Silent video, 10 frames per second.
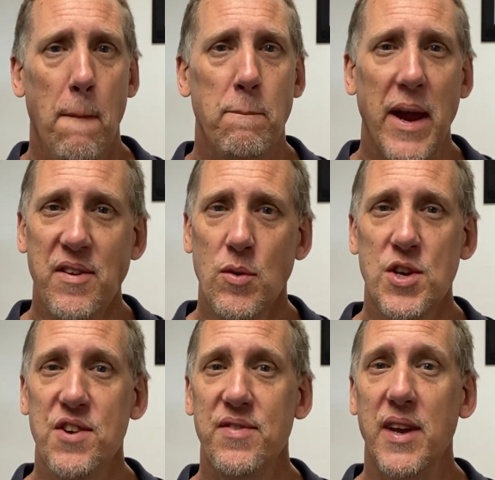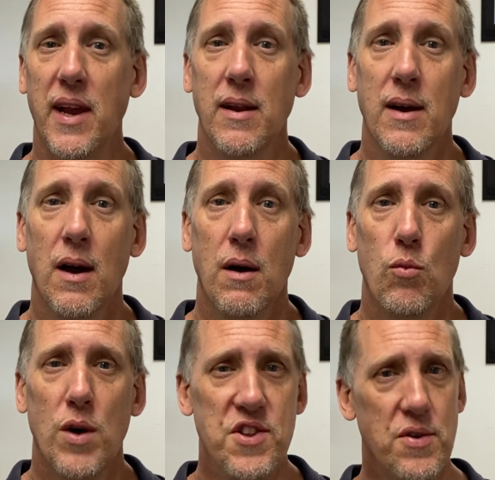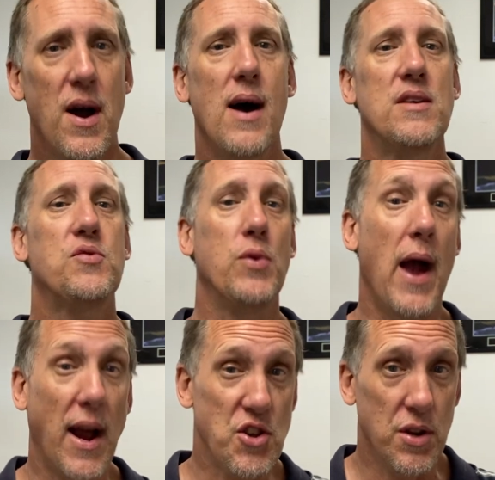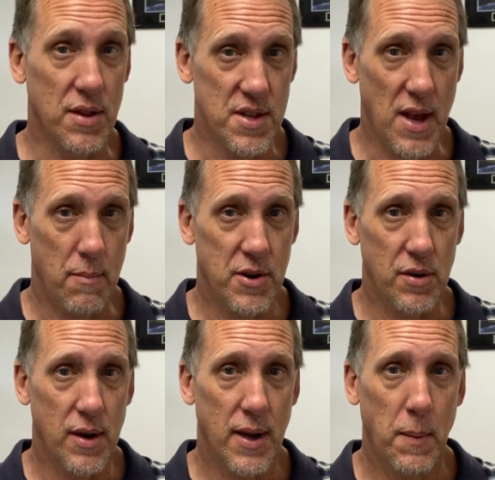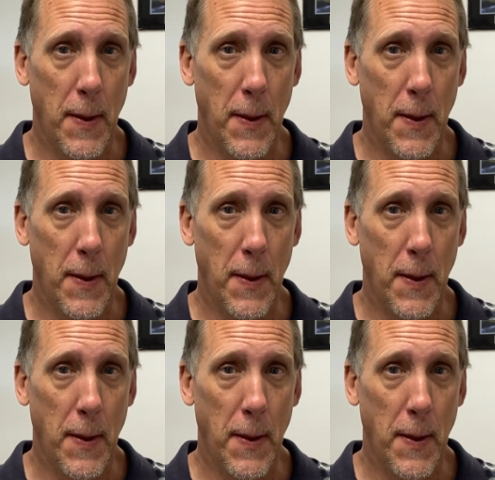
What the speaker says: Based on what you've seen, what's your honest reaction on this opportunity?